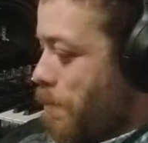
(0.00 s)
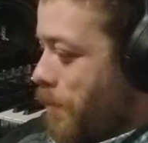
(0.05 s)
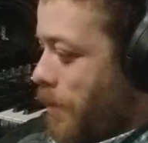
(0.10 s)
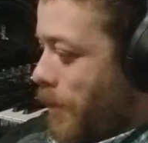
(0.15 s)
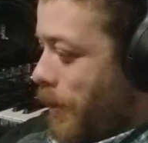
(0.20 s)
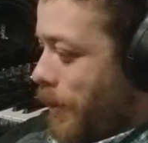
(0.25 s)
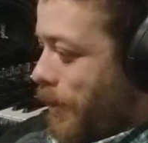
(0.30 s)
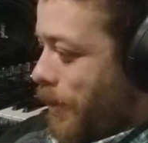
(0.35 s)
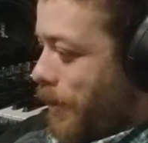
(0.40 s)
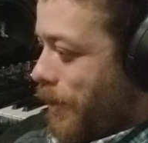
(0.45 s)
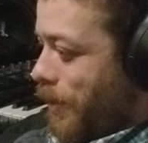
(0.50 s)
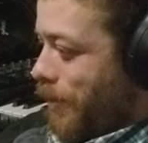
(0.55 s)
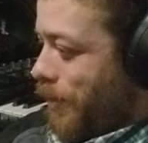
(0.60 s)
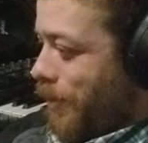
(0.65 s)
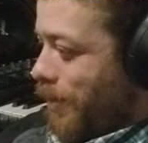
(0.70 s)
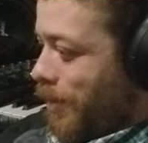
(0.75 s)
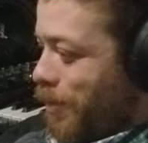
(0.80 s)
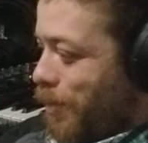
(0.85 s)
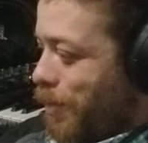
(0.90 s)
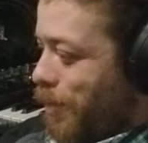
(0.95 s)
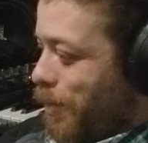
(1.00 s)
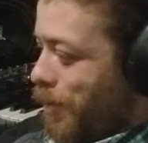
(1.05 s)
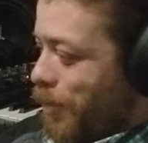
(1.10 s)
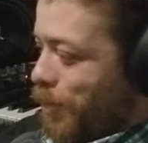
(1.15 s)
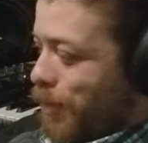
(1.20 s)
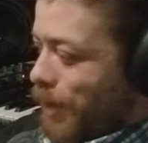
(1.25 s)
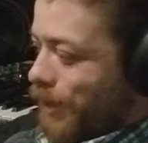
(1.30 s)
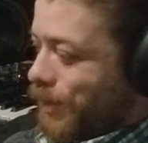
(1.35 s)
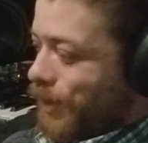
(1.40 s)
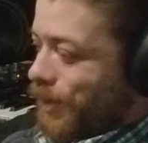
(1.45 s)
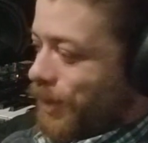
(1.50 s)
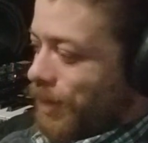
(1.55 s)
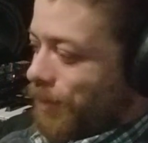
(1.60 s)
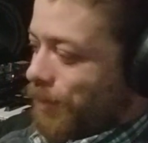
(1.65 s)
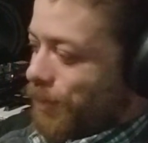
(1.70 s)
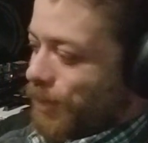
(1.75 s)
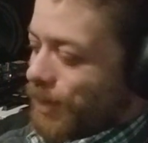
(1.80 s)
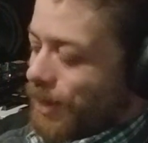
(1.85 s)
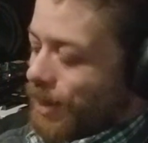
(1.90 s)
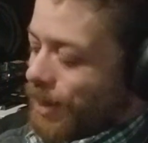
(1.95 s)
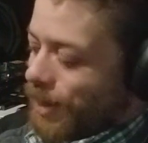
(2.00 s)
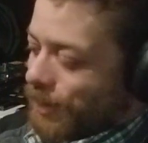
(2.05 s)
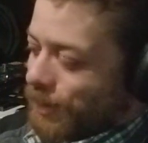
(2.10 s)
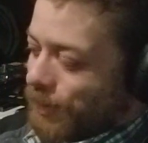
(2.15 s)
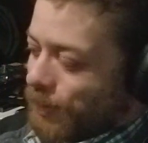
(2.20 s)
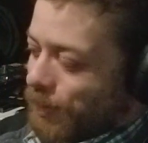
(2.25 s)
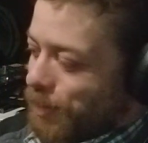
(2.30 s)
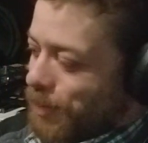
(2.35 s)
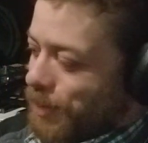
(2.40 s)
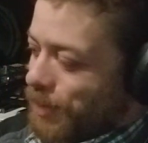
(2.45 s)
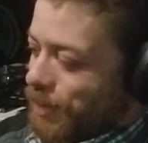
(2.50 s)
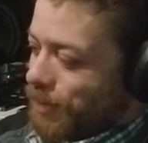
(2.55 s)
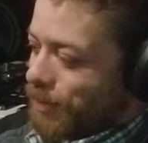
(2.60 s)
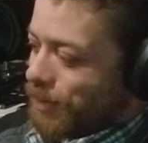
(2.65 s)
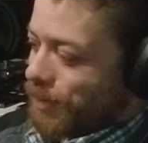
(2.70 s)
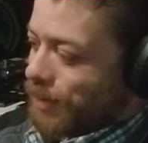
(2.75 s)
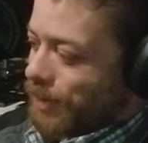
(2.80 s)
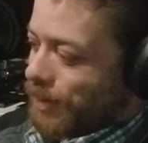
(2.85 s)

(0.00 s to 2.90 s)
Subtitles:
but the best thing for the X for me